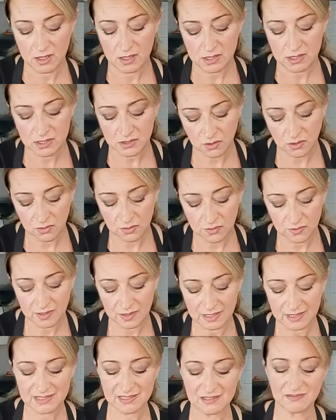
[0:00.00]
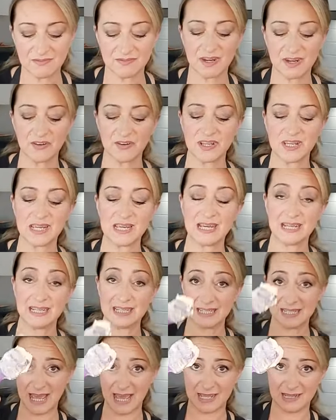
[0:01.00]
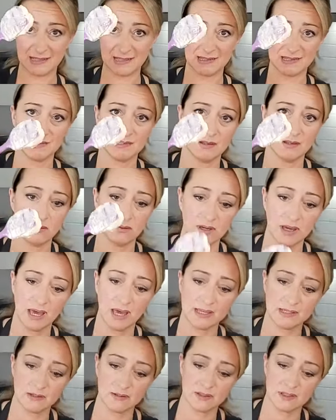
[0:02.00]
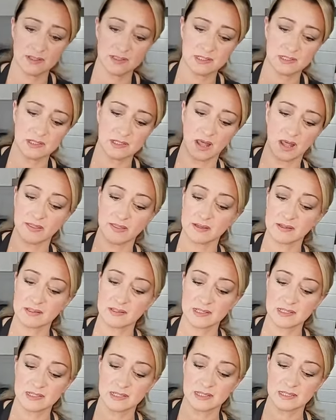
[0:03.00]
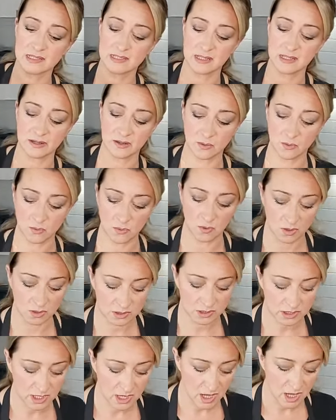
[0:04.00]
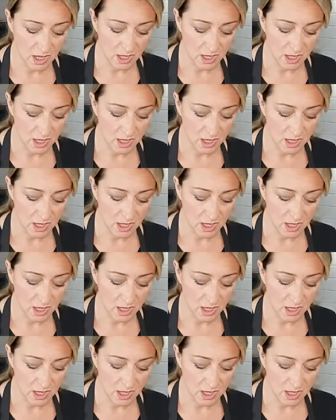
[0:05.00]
so it's very dense, okay? So this is not the consistency that you want.